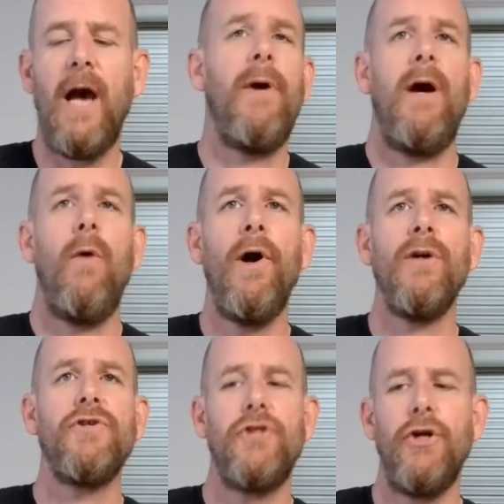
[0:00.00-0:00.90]
but I will
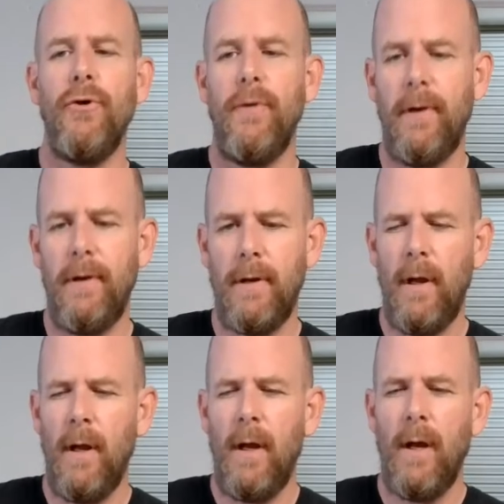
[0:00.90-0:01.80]
soon,
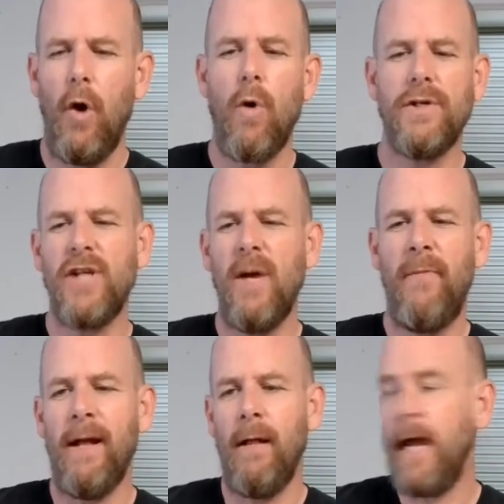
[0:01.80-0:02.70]
or
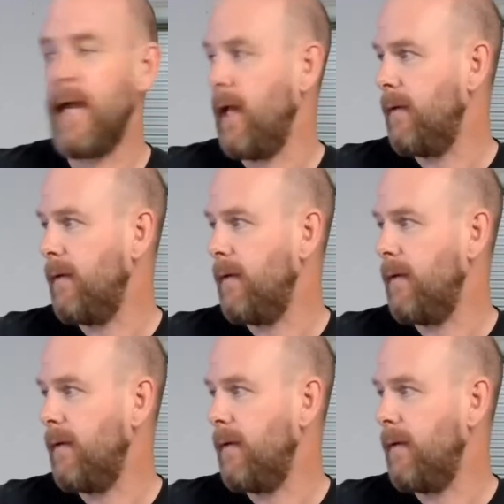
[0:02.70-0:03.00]
something like it.